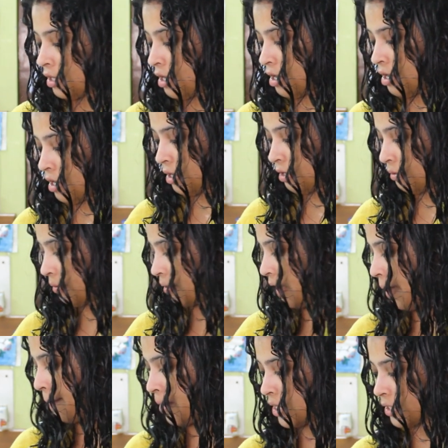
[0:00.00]

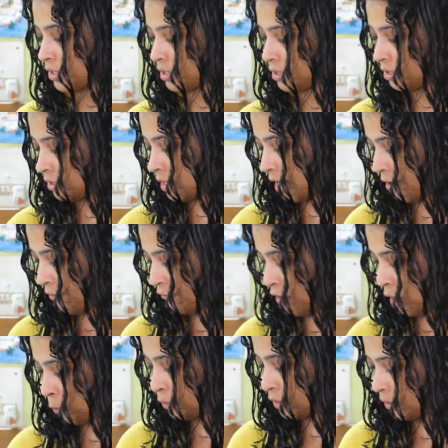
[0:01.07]
hair masks that I've
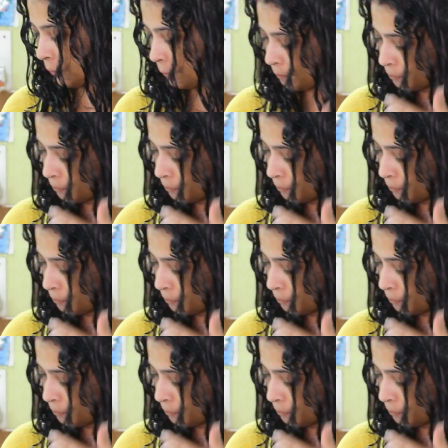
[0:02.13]
found.